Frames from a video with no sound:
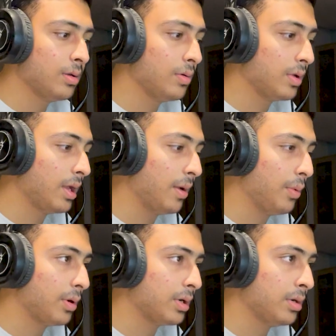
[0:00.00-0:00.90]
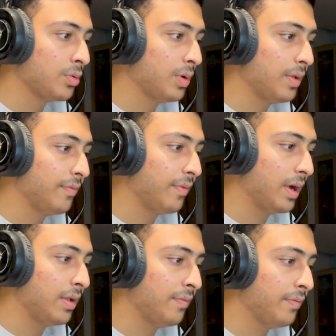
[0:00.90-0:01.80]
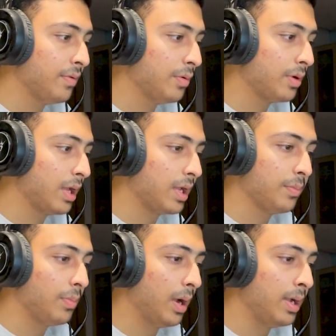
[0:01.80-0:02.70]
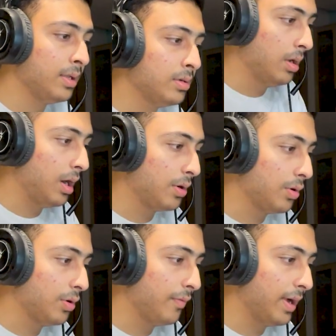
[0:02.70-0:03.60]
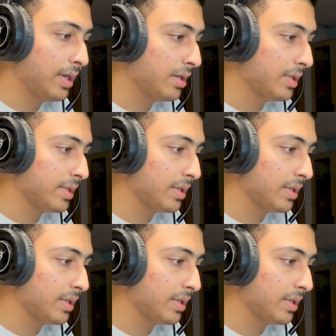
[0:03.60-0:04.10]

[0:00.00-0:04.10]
Okay, I bought it. 25. Okay, I can buy it. I don't know why it is